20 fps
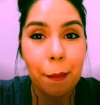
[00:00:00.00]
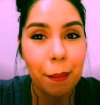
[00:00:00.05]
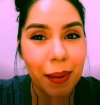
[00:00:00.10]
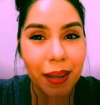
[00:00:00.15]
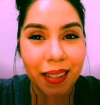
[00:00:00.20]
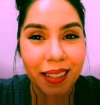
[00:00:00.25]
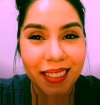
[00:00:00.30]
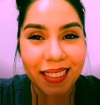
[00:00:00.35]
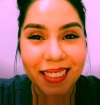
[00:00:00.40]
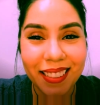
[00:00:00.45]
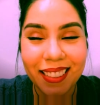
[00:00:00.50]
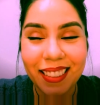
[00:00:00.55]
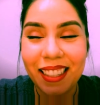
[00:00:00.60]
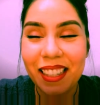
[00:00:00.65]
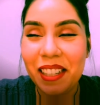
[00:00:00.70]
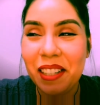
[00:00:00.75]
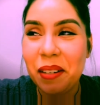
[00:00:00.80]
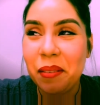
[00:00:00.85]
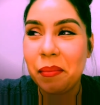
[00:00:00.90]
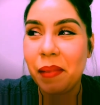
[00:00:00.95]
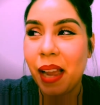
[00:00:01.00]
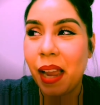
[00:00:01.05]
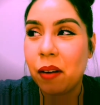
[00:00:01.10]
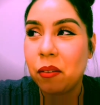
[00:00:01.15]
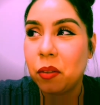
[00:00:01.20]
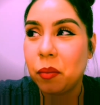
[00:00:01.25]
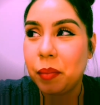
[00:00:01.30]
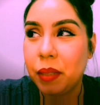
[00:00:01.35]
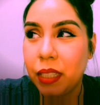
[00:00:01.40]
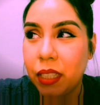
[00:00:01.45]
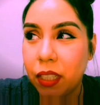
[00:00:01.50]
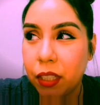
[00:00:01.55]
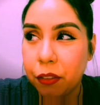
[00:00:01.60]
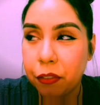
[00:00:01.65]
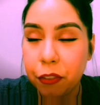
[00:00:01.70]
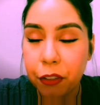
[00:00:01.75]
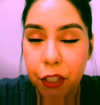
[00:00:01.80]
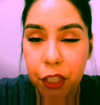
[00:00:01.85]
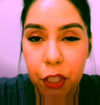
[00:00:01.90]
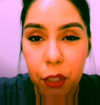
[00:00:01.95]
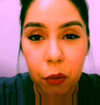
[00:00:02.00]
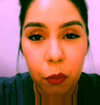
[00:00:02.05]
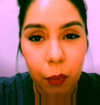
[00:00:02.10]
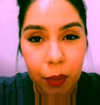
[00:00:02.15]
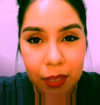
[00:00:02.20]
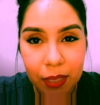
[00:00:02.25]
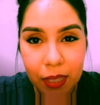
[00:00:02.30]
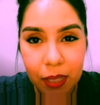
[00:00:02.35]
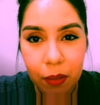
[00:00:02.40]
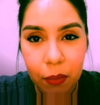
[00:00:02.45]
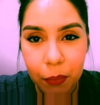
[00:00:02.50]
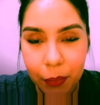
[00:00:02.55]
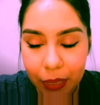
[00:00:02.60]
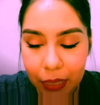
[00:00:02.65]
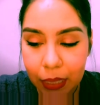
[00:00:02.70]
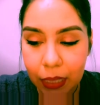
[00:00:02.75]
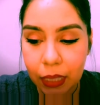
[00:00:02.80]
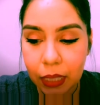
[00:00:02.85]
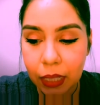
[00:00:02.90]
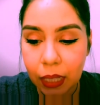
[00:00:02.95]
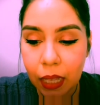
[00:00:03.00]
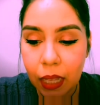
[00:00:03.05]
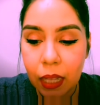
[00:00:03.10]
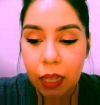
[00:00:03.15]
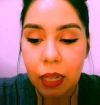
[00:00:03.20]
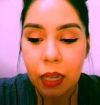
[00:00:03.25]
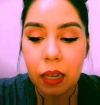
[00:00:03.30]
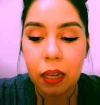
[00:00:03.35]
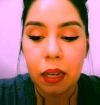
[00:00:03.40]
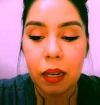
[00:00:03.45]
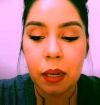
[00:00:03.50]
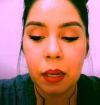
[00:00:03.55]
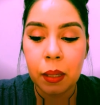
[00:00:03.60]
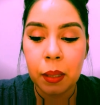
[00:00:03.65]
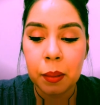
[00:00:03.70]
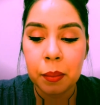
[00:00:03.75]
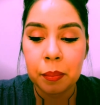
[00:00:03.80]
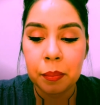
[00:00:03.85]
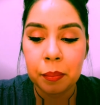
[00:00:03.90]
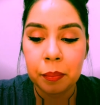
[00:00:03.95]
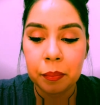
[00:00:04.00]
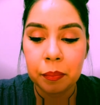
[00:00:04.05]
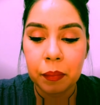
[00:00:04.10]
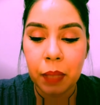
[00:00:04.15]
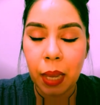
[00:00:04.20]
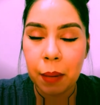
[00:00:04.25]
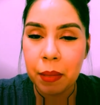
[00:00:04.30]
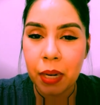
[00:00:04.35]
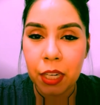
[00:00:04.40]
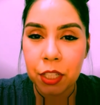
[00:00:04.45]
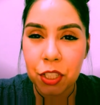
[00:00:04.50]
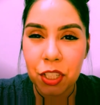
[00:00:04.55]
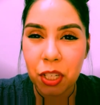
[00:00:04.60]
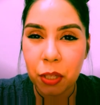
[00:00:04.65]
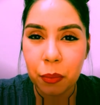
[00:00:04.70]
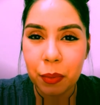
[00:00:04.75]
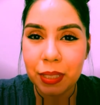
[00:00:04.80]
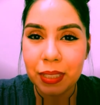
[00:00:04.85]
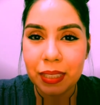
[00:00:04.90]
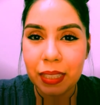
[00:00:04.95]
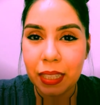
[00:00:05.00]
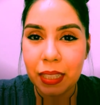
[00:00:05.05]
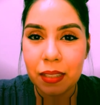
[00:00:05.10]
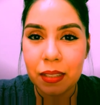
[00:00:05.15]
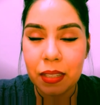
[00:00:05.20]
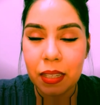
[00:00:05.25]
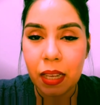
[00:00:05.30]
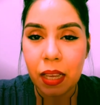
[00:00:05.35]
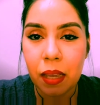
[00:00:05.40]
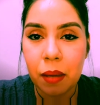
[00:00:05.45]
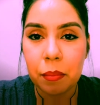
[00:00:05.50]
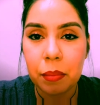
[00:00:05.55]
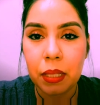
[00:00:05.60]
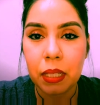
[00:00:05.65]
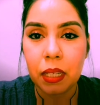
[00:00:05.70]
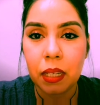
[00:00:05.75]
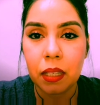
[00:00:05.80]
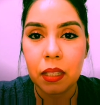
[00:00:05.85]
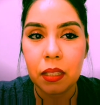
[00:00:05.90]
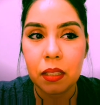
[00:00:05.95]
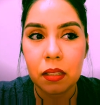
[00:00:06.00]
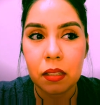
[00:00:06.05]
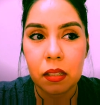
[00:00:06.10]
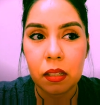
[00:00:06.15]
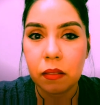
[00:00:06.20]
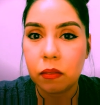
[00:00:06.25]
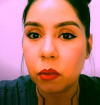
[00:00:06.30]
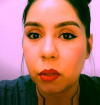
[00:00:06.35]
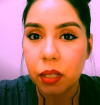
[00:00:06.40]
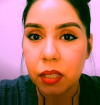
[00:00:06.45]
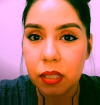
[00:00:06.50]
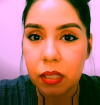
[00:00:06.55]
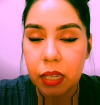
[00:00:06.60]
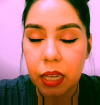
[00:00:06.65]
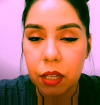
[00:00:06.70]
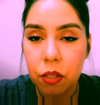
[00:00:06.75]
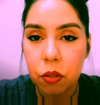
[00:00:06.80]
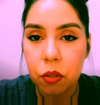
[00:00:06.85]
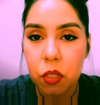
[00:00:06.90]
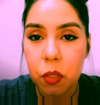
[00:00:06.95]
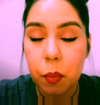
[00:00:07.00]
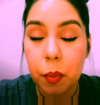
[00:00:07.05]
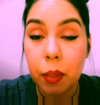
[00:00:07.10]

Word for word: but um, I will be here for you once a week. Um, I'm not sure what days yet because of work schedules,